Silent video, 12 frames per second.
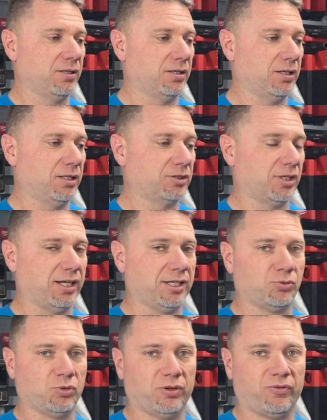So I
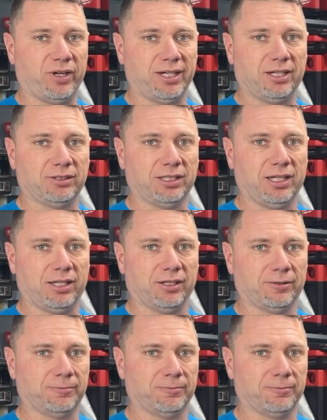guess we're going to find out together.